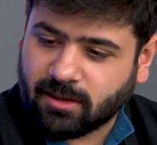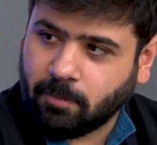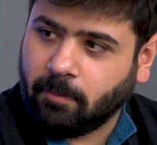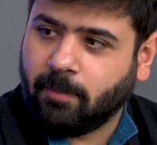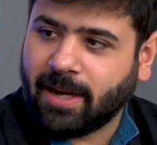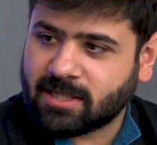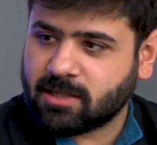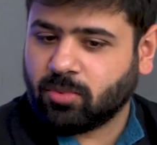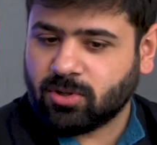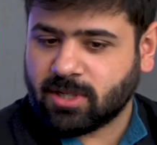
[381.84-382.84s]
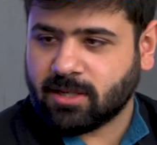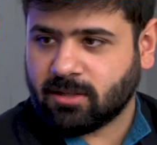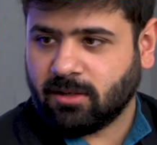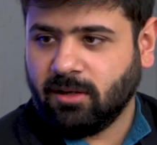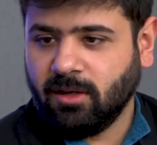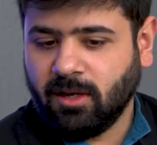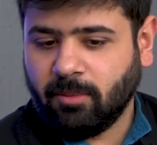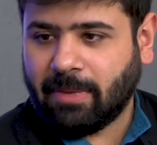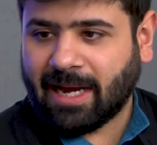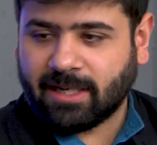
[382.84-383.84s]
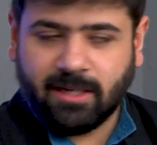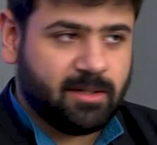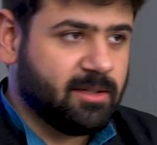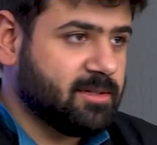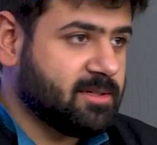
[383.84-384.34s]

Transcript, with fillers: the best processor packed in, the